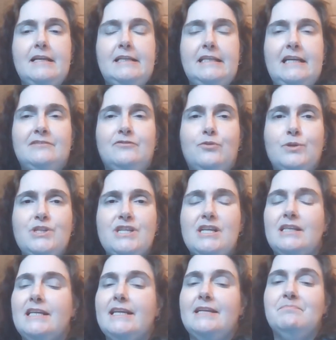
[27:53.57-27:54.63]

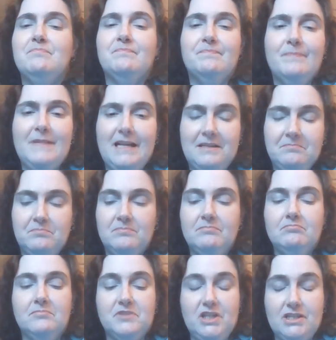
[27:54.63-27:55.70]
Unfortunately,
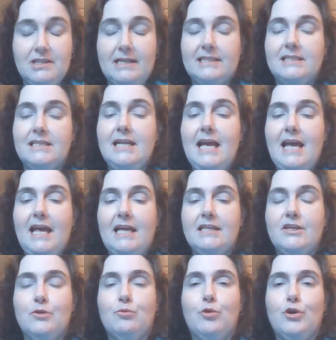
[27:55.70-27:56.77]
just like today,
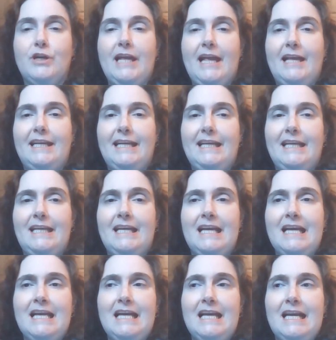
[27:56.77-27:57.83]
there weren't any
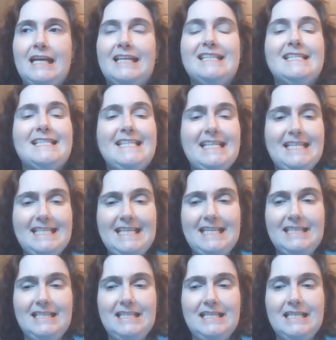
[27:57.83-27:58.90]

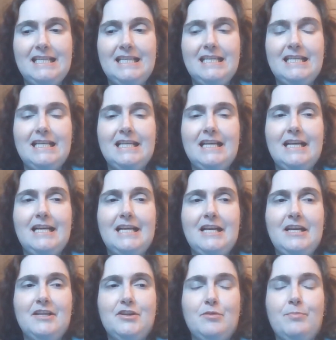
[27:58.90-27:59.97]
consistent you know,